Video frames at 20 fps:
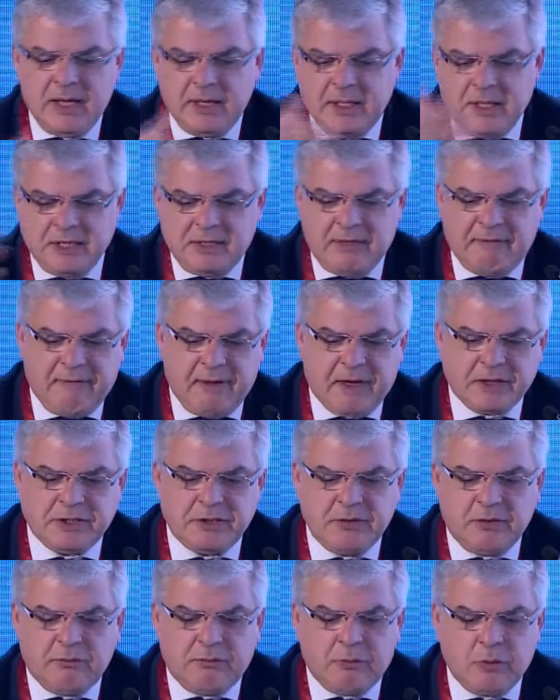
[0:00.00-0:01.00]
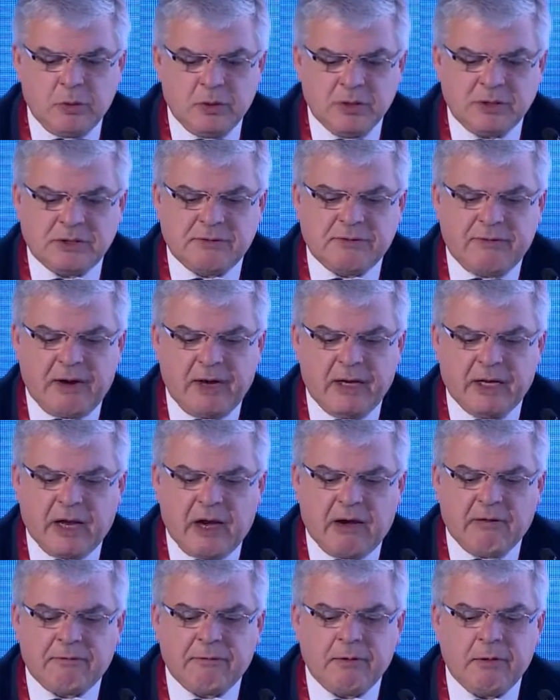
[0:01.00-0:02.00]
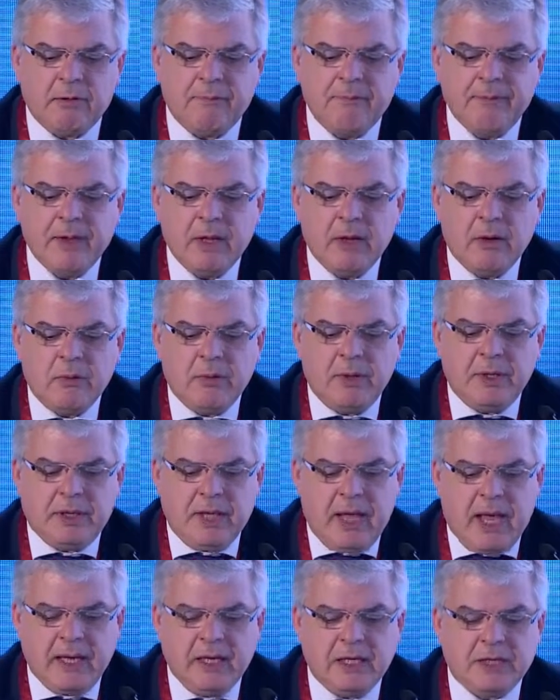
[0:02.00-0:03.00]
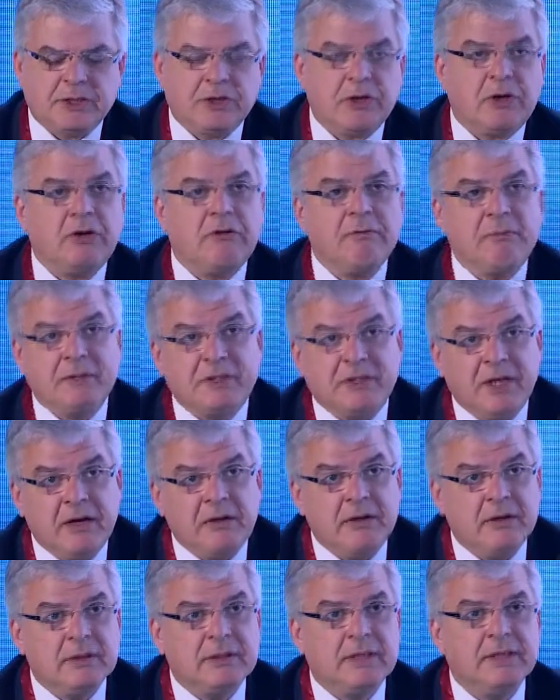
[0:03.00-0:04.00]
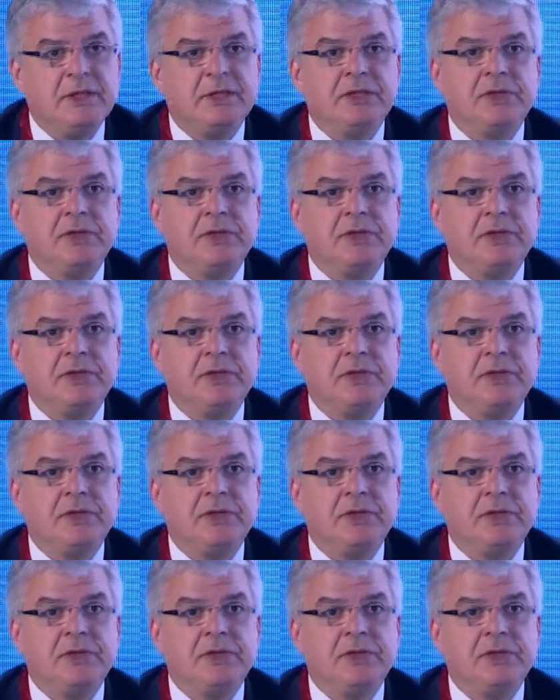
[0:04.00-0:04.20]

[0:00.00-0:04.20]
disinfection of wounds, very careful with any sort of material that is